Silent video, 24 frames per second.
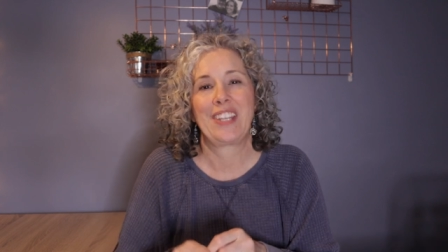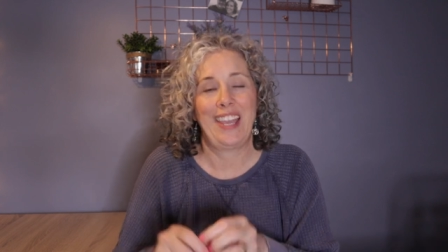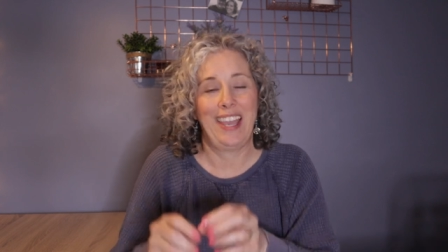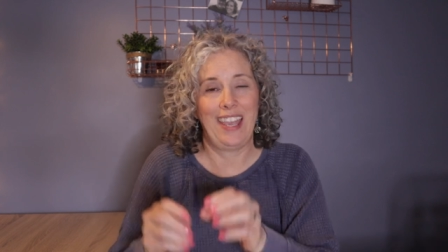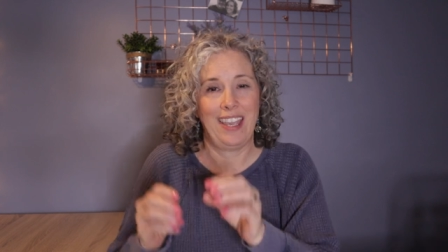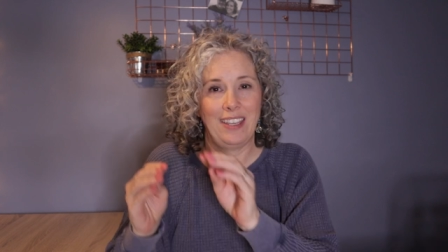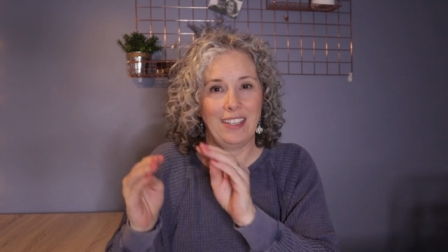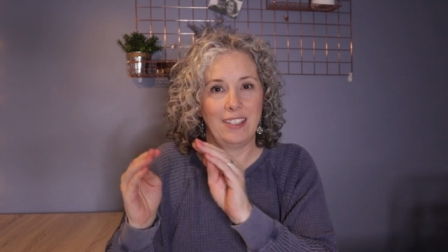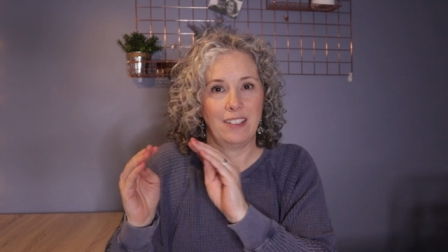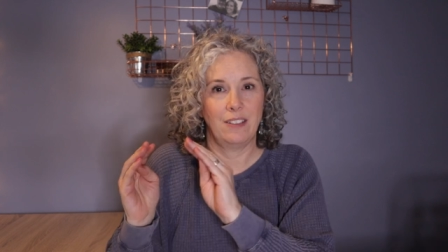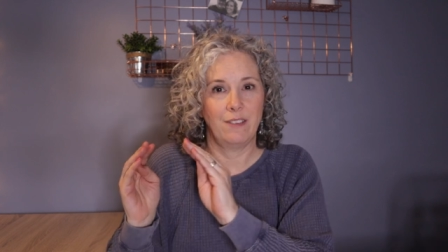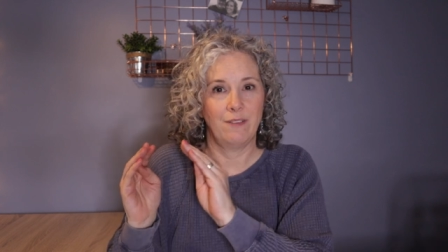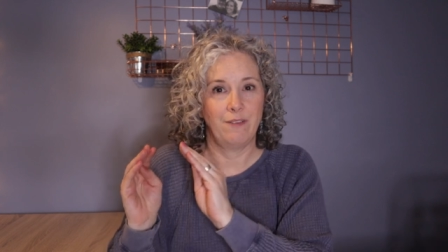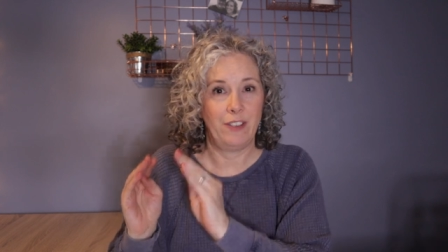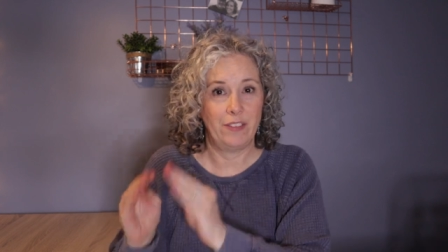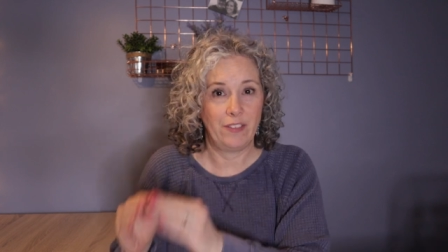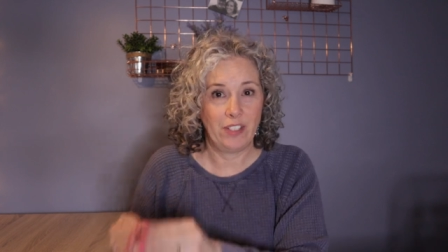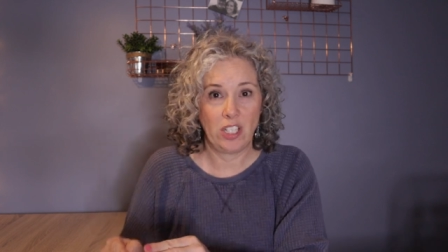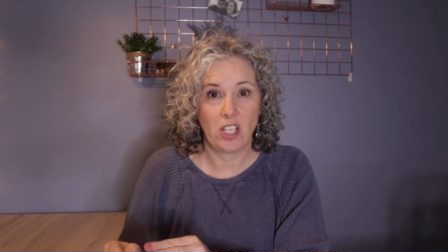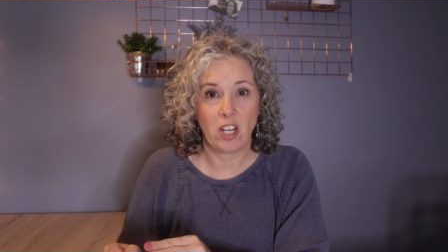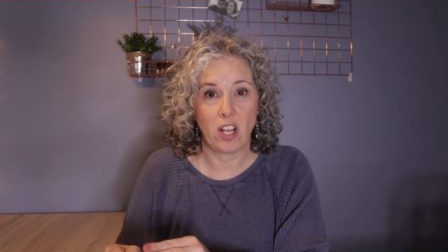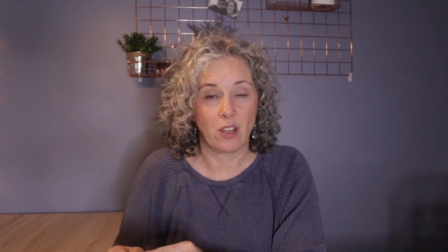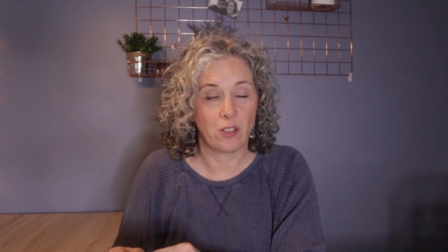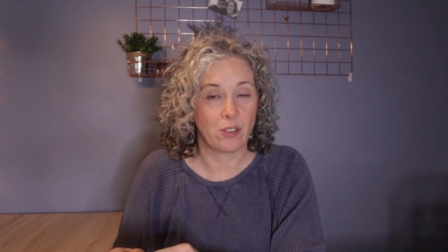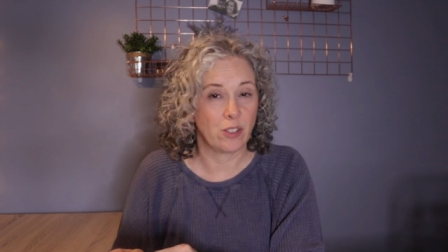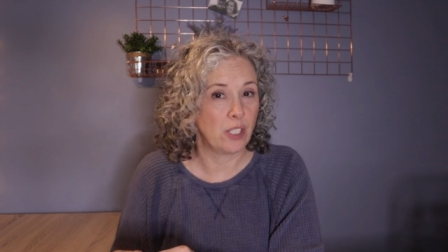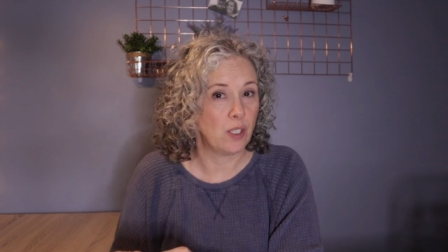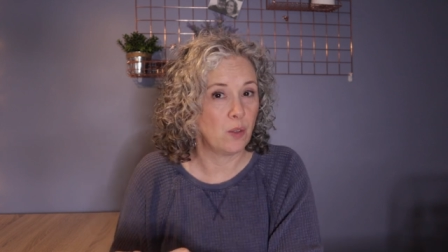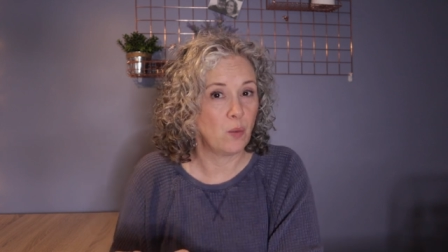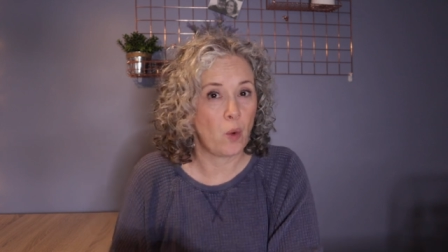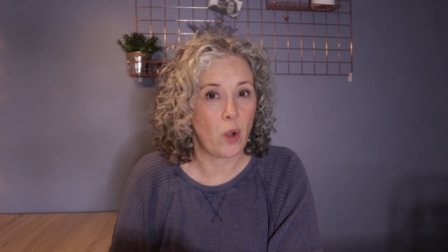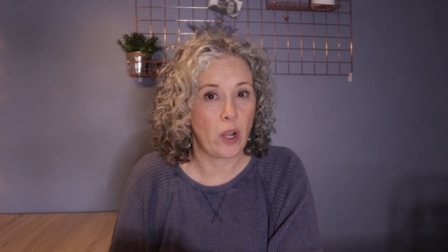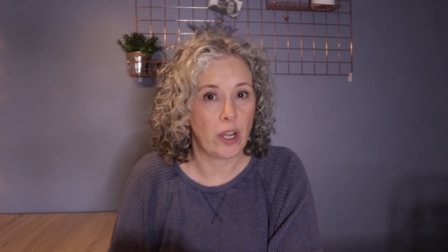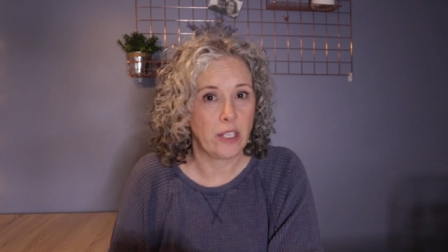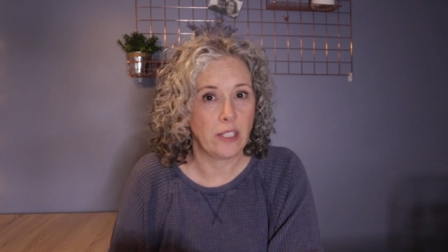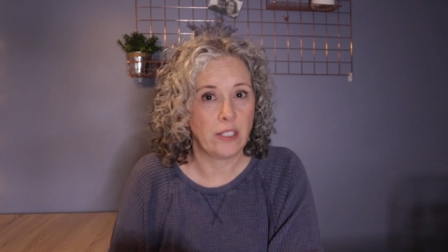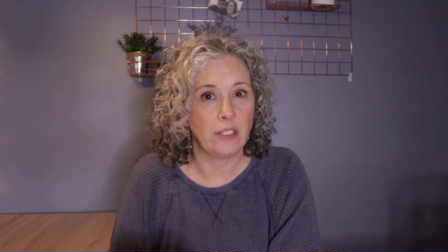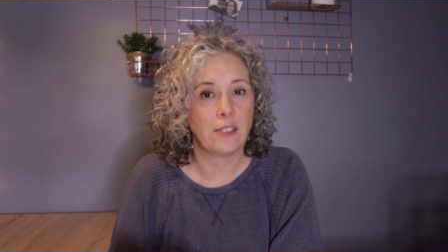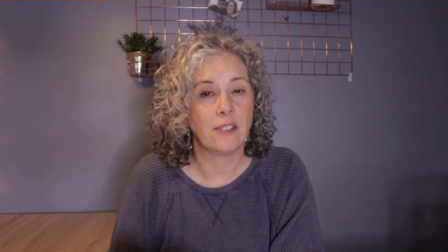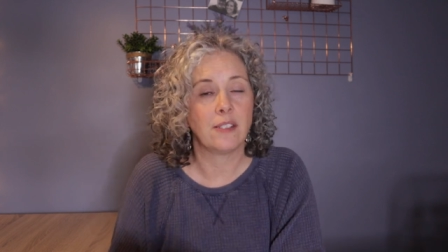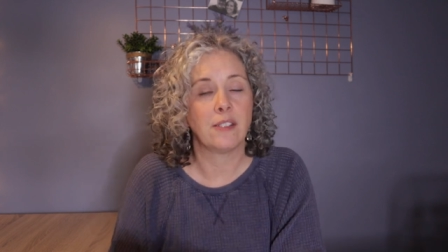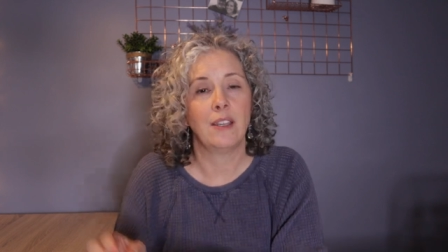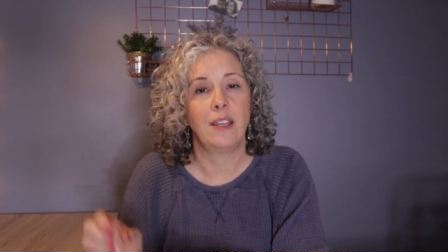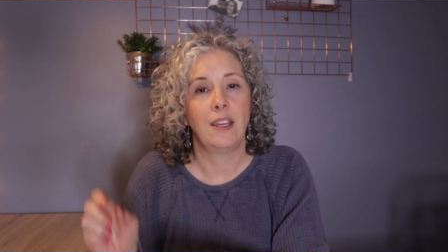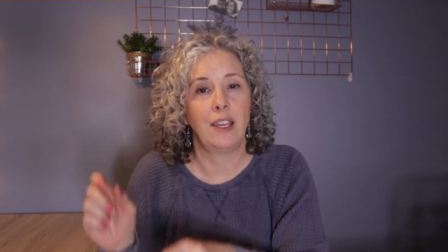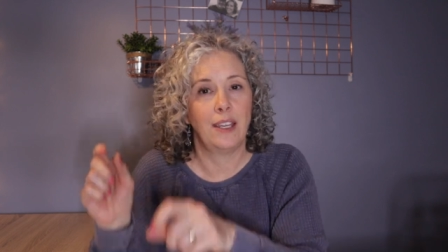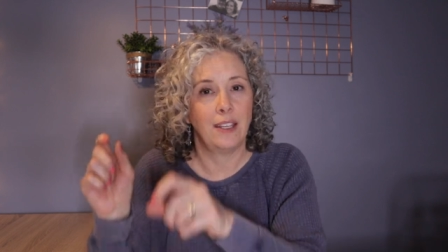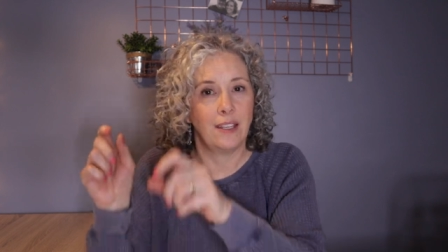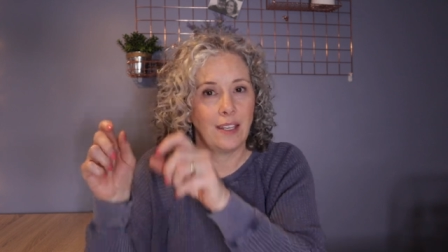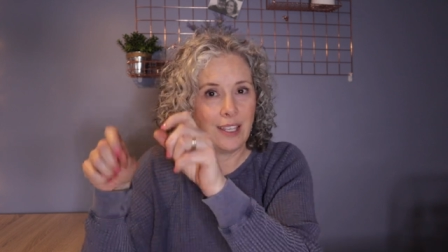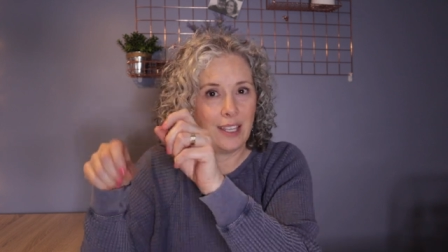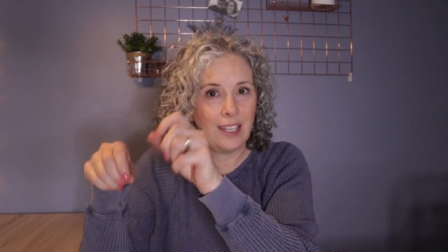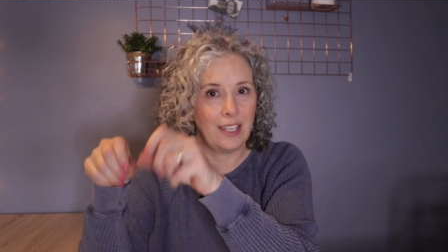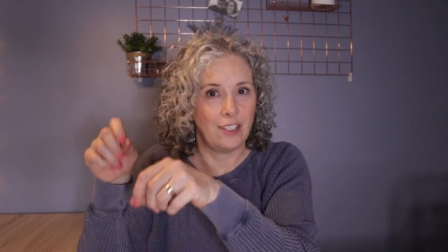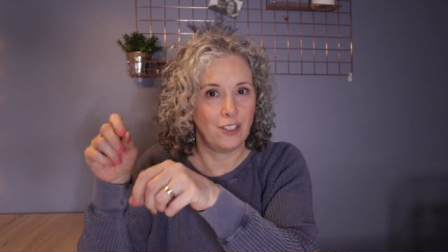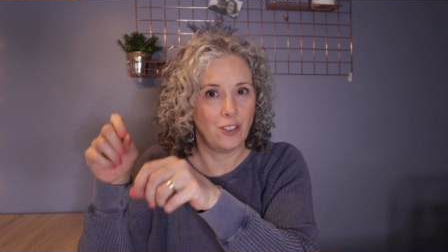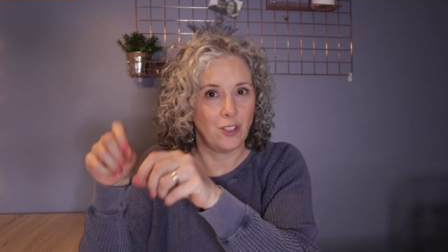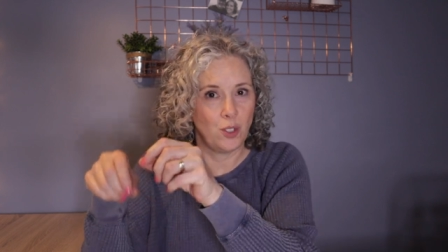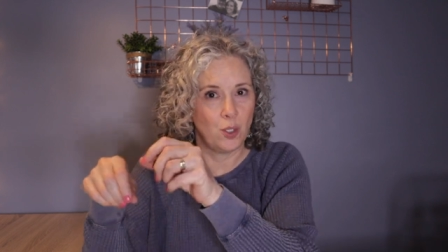and $50 in ones, and again,